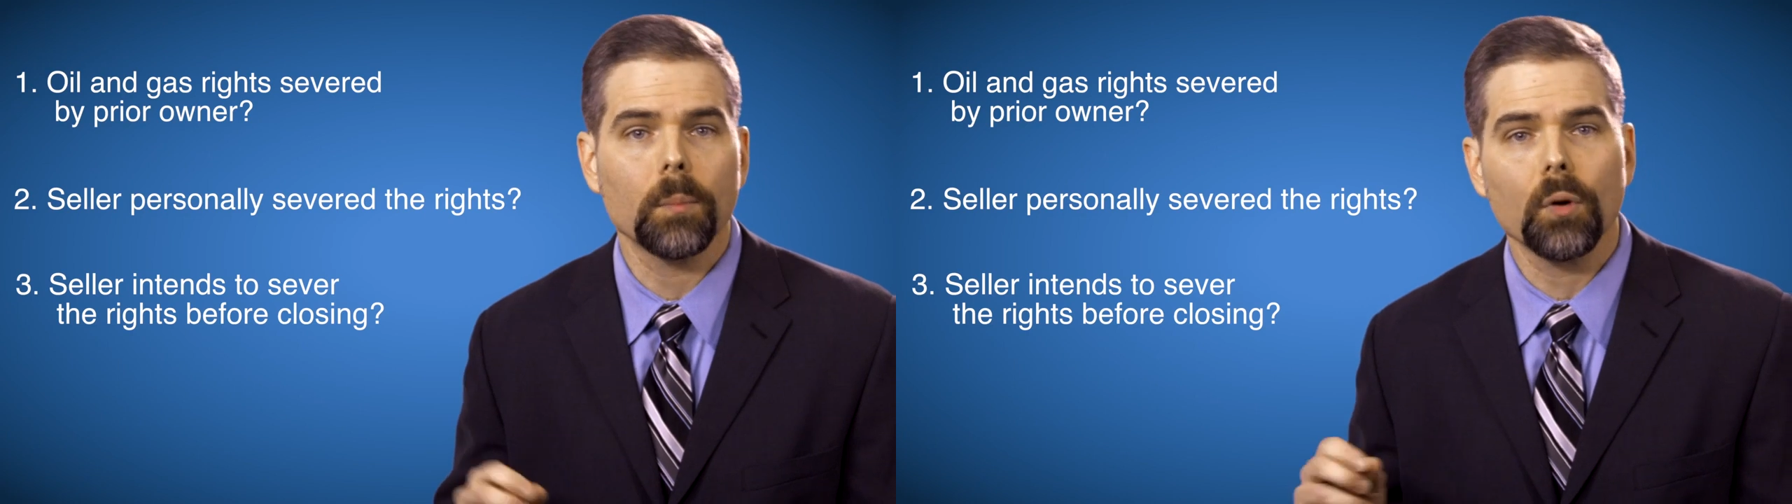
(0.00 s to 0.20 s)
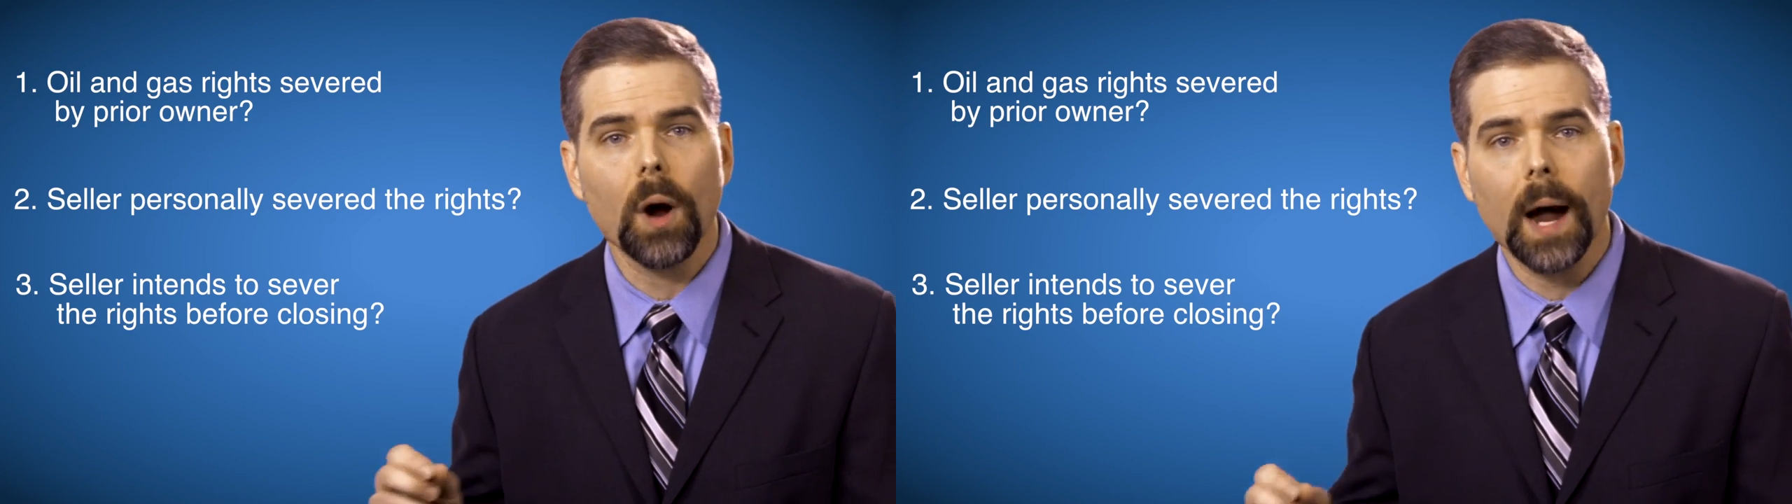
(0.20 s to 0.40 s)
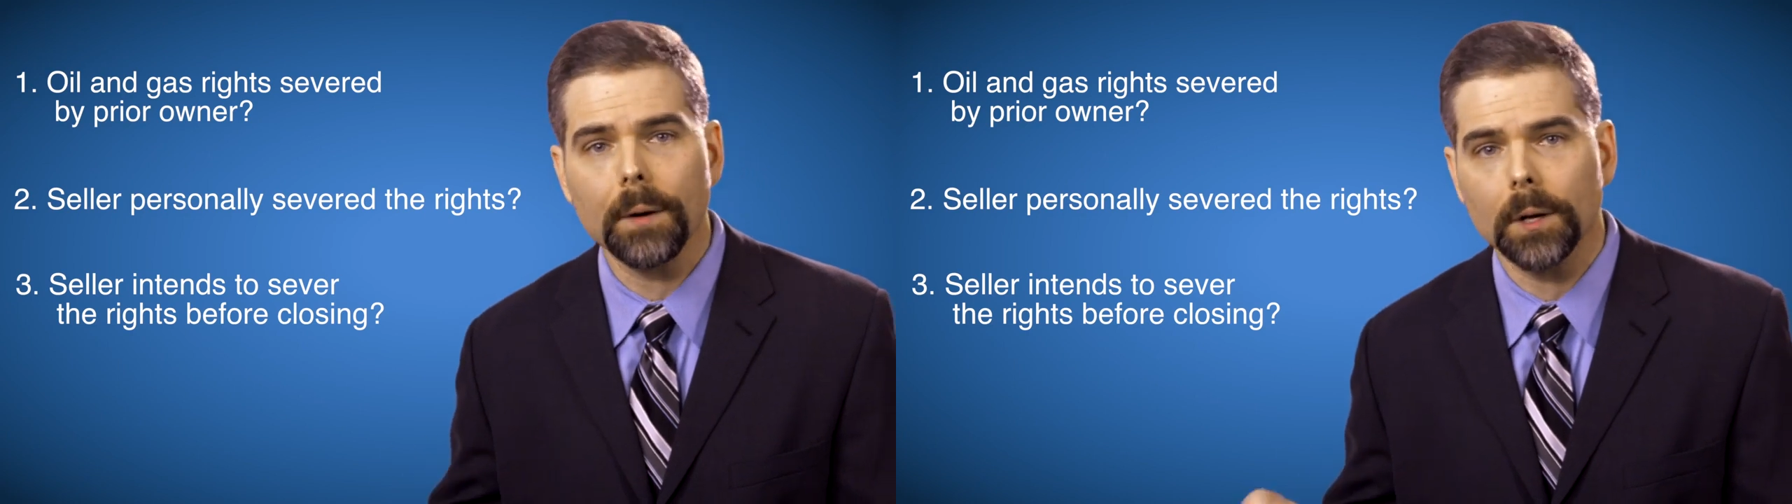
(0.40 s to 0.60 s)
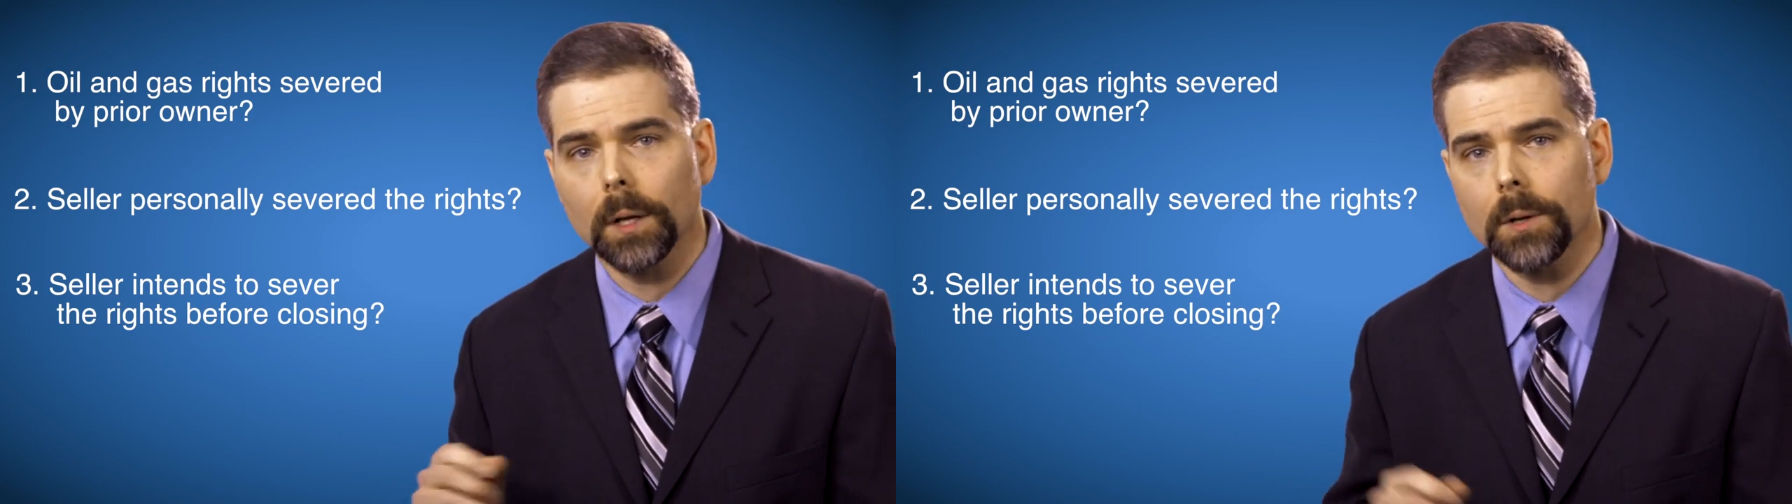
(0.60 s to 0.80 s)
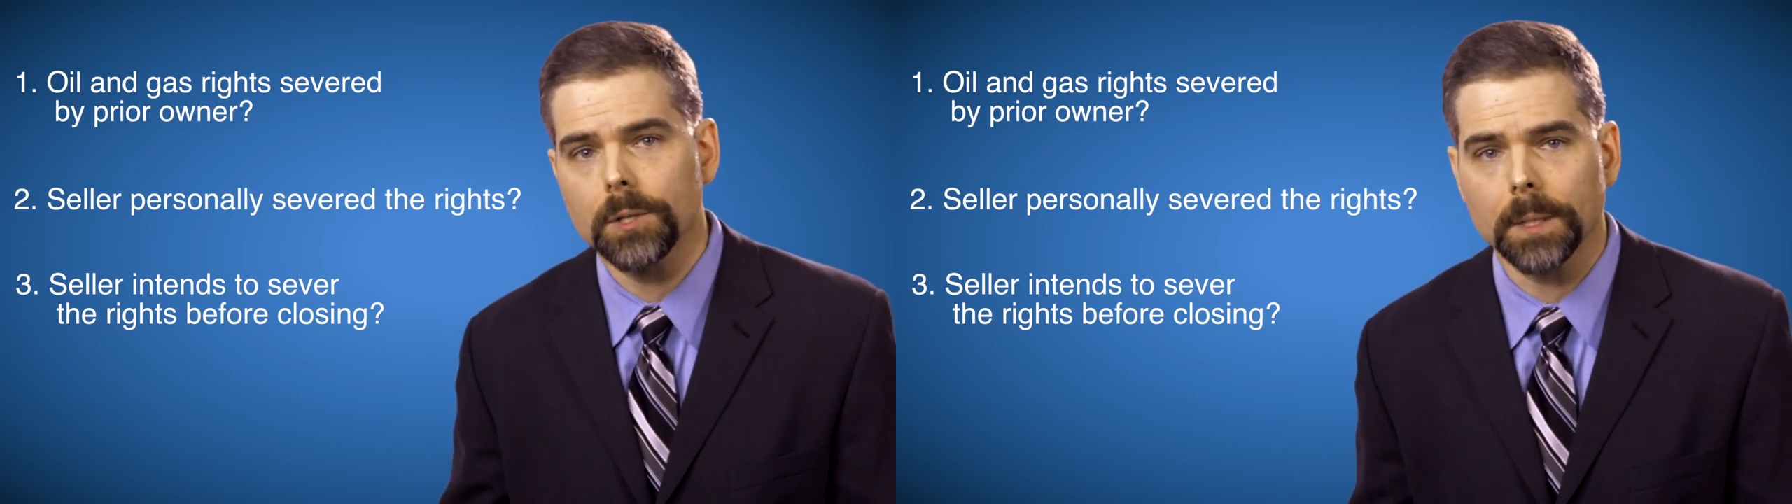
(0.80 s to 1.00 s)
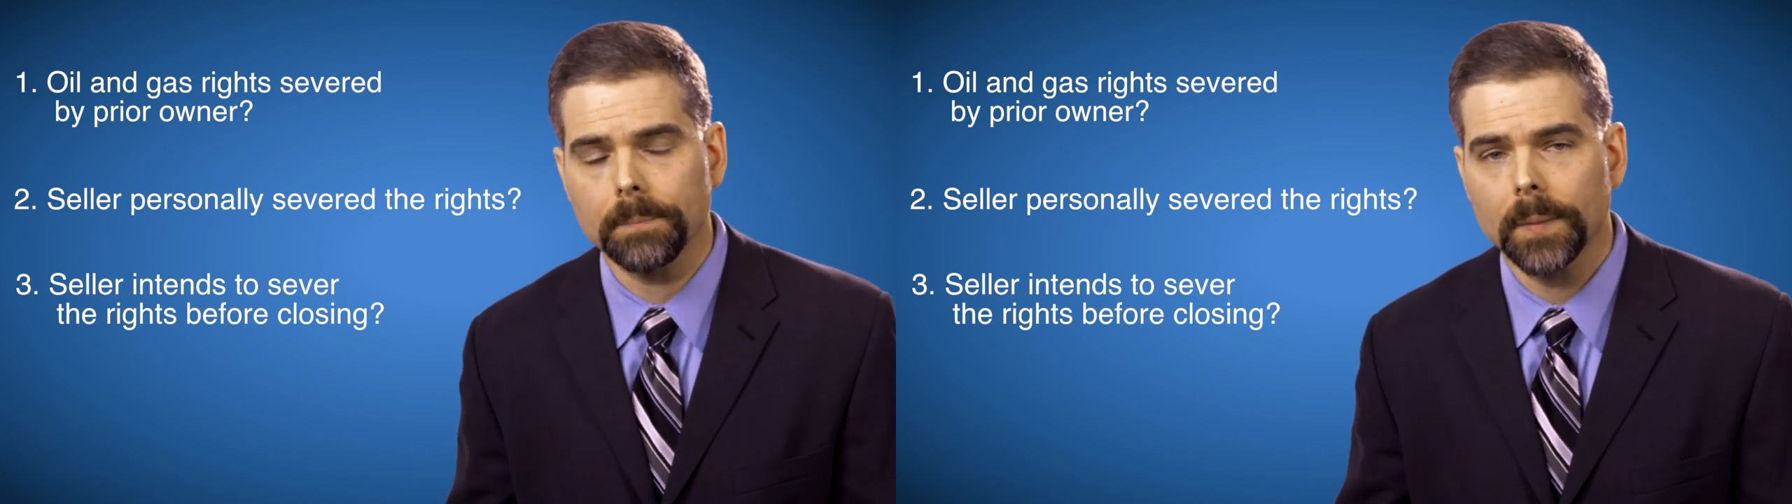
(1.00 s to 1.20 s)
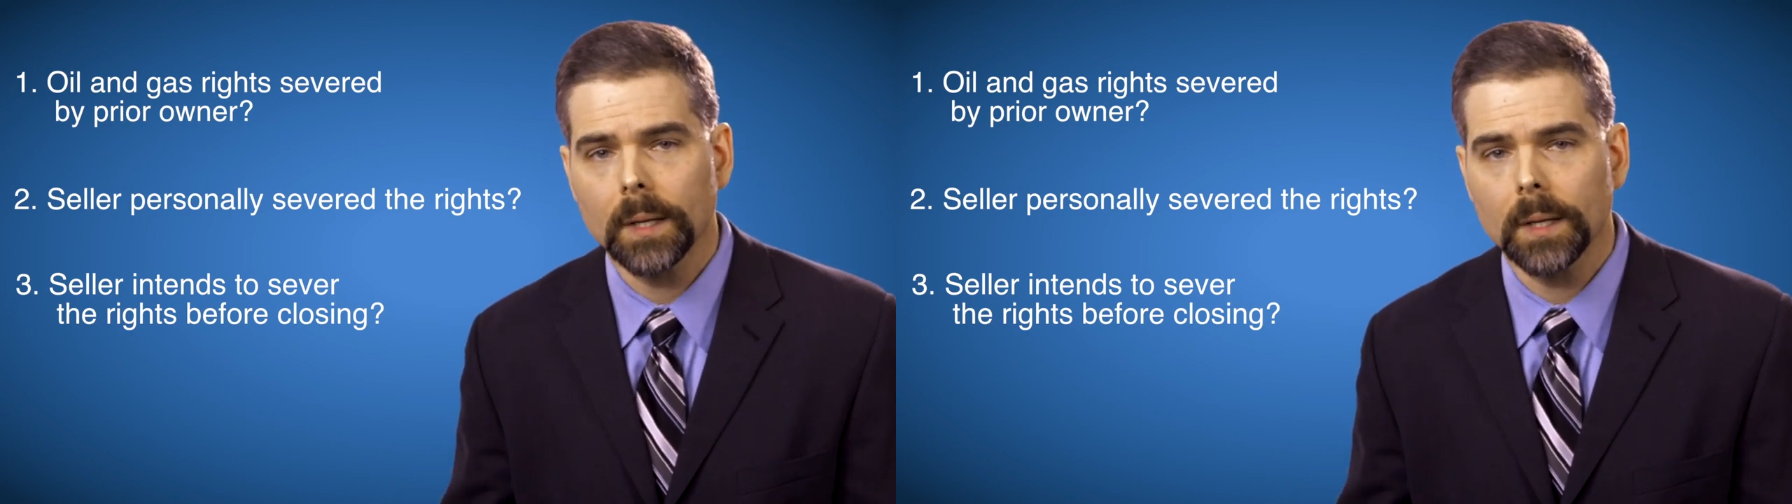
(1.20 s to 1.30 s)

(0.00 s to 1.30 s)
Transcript: prior to closing?